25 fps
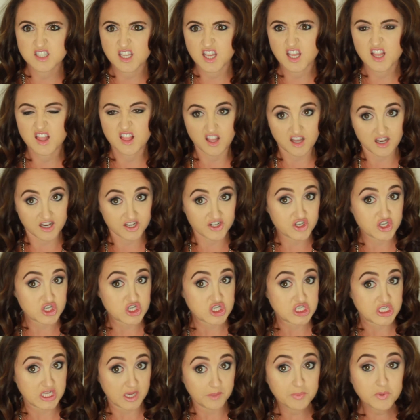Lauder
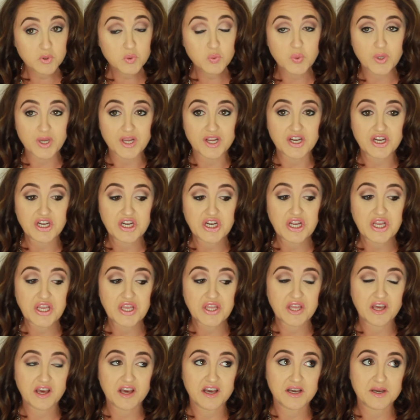Double Wear,
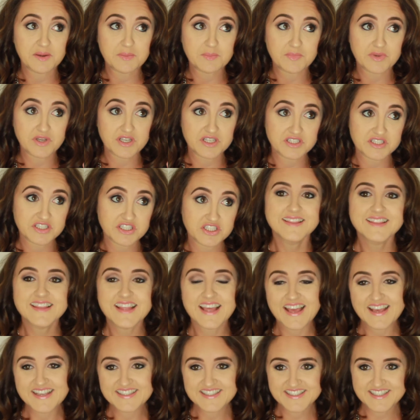the
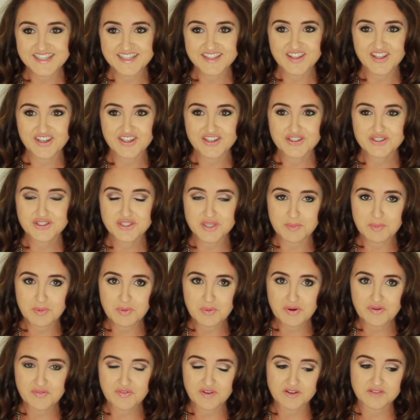Estee Lauder Double
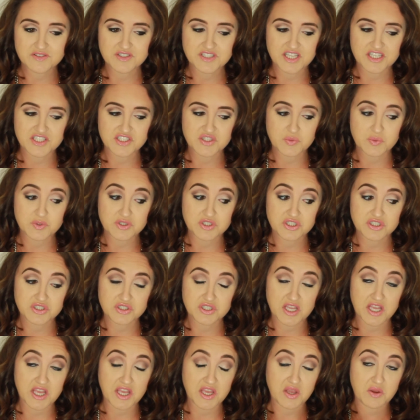Wear foundation, which is
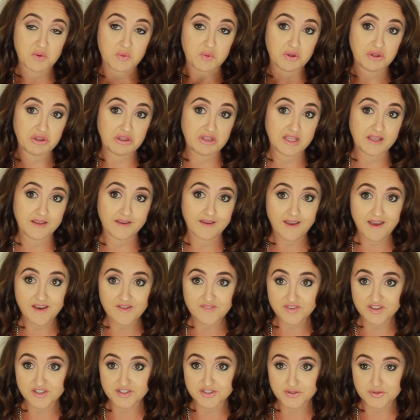a really
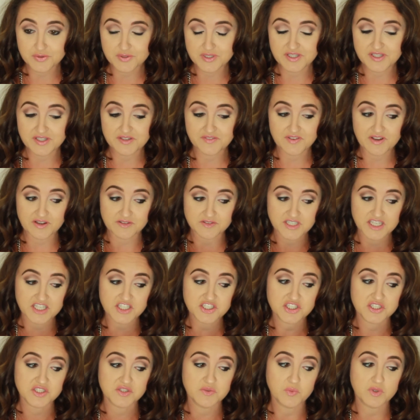heavy duty
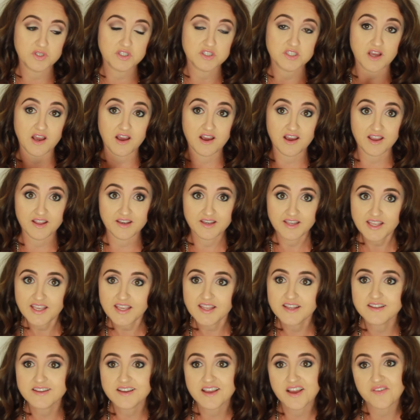foundation, which I
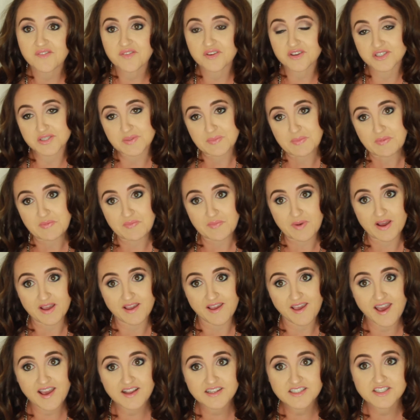need to cover some of my
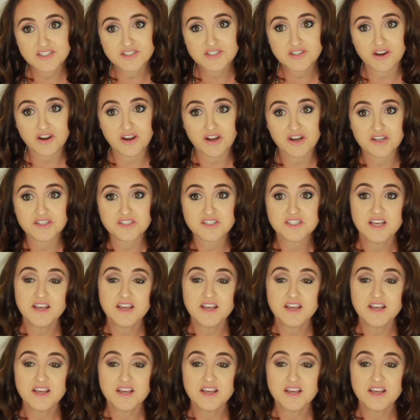acne scars